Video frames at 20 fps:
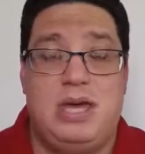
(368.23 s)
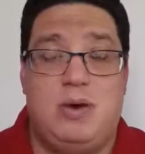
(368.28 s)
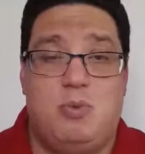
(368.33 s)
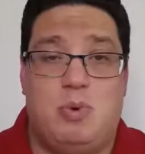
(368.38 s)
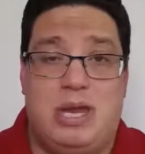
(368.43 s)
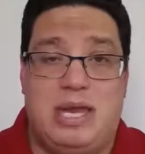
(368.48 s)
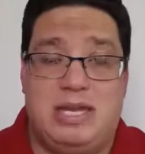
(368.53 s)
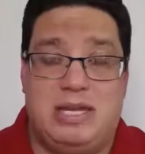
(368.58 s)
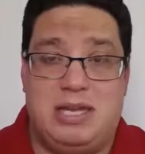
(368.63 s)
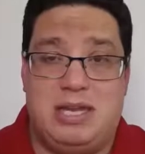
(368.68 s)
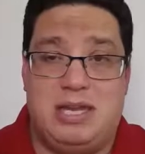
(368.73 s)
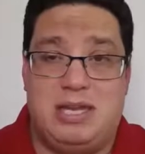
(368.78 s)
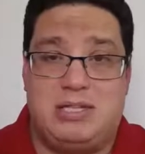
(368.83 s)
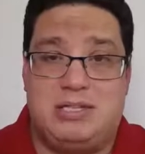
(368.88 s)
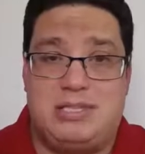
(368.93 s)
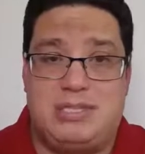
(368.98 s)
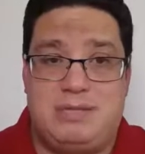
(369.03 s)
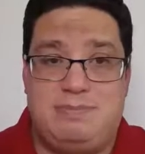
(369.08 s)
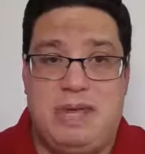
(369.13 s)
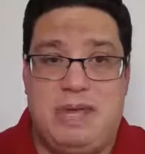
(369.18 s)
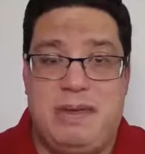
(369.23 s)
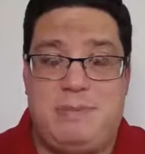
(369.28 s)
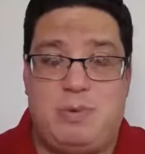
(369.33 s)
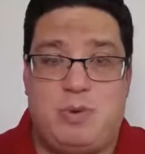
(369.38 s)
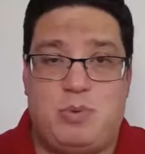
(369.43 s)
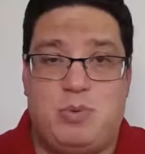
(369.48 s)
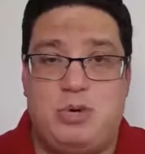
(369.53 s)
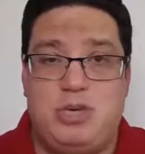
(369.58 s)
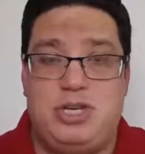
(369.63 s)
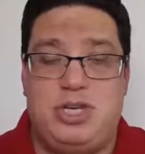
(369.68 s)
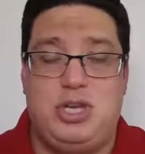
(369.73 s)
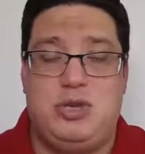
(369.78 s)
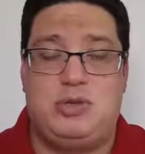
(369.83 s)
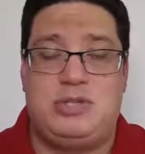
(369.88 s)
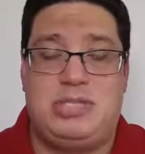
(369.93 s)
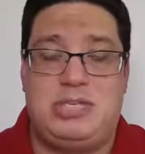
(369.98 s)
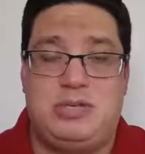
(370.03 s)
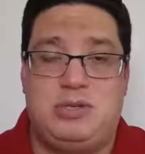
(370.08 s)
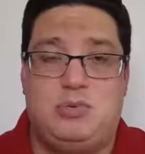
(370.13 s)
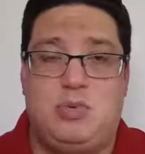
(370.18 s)
when people were
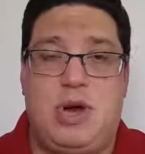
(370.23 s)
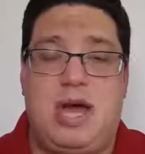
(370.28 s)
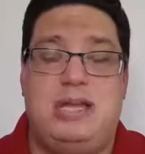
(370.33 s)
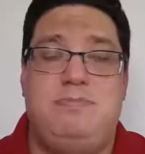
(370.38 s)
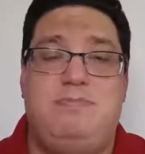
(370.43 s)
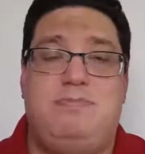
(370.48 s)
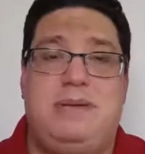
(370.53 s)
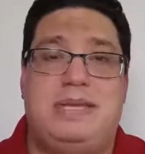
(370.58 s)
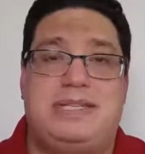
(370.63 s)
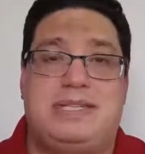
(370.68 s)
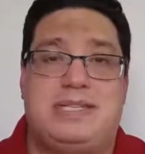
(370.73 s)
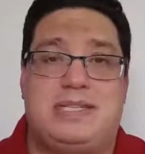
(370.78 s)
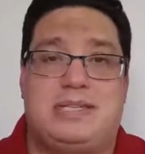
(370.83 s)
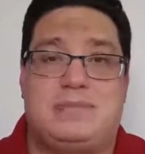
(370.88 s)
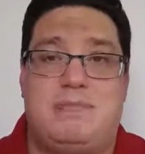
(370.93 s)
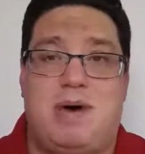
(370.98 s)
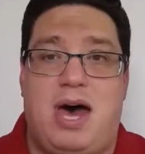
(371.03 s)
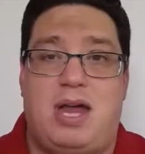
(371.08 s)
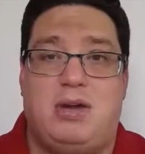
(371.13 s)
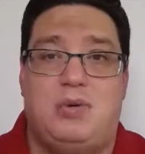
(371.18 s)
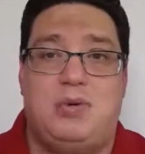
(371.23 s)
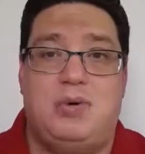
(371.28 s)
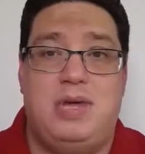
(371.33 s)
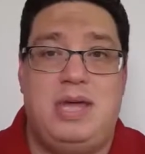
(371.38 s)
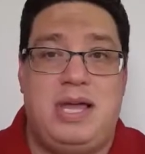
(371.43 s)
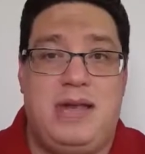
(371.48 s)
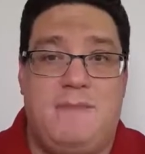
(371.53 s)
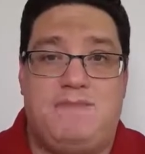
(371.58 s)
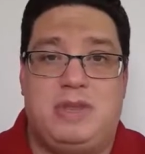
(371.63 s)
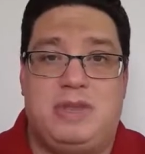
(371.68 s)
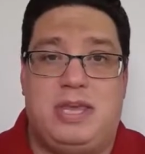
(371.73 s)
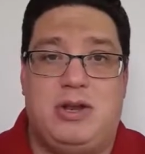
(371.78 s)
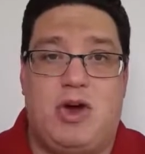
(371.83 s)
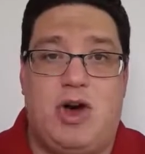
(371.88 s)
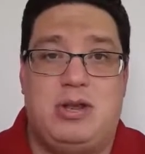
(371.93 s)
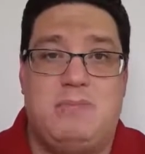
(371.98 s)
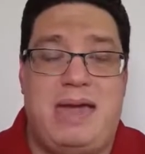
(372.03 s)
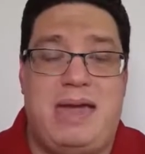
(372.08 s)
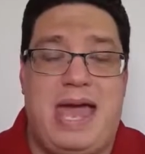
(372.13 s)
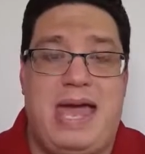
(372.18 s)
used to one business model and
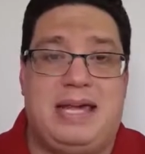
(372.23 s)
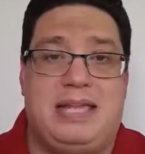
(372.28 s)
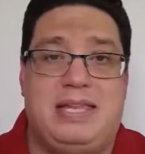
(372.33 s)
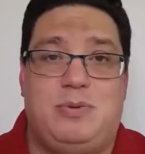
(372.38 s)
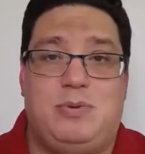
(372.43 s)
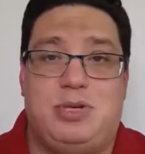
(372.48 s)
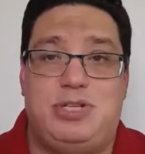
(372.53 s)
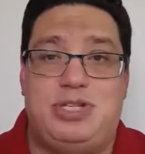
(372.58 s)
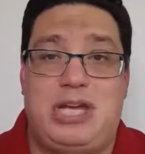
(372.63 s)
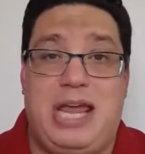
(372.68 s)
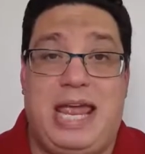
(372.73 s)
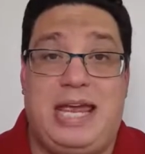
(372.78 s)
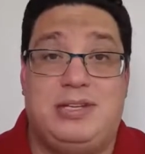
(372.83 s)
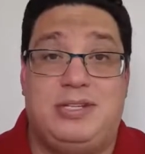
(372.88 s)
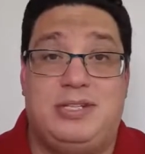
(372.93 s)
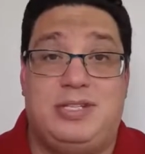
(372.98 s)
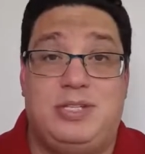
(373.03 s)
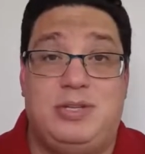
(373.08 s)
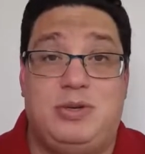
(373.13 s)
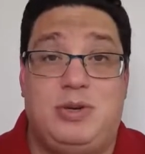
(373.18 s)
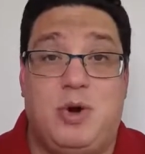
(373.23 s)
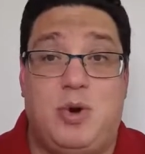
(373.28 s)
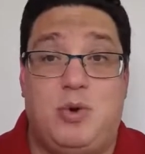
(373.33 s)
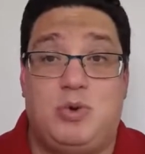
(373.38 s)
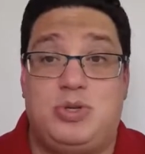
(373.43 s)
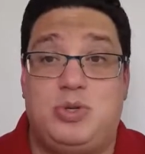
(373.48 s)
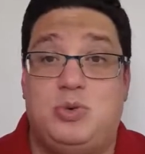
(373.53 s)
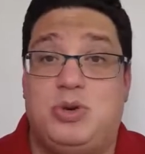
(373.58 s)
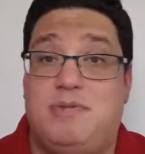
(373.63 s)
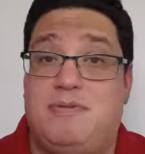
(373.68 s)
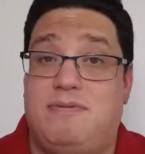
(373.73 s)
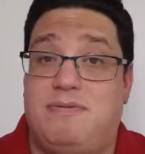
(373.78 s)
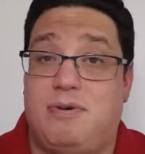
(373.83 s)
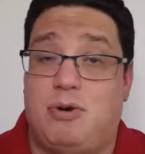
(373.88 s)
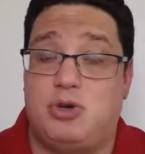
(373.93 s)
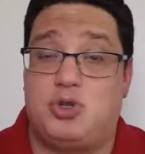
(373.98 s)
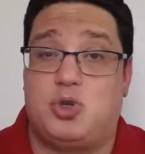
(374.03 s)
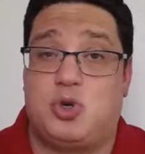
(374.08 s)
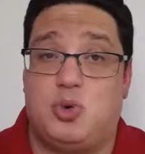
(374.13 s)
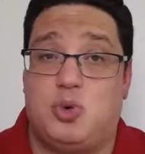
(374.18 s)
automatically were changed to go to a
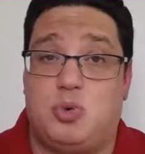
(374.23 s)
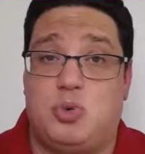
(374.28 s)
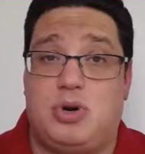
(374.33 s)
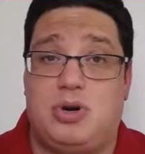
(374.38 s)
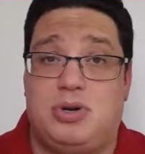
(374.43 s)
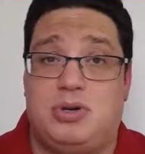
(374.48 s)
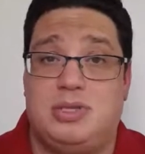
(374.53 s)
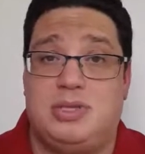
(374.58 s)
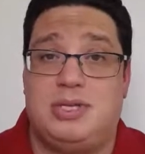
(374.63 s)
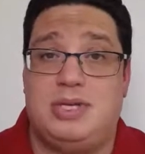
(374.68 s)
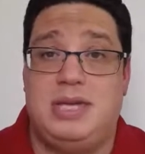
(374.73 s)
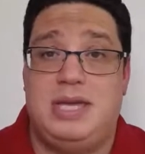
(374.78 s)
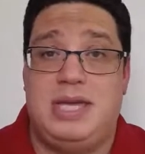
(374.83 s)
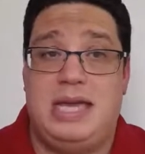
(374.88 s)
virtual world,